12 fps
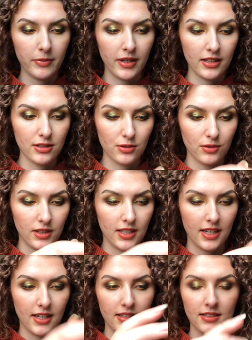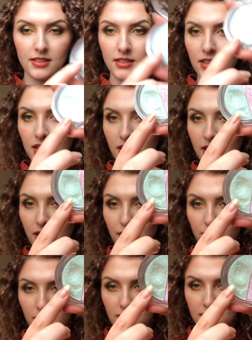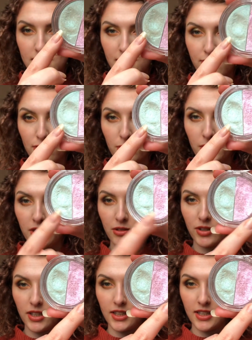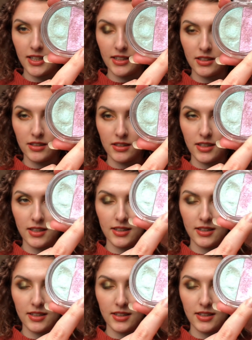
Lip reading: pan, so it has kind of like seafoamy green and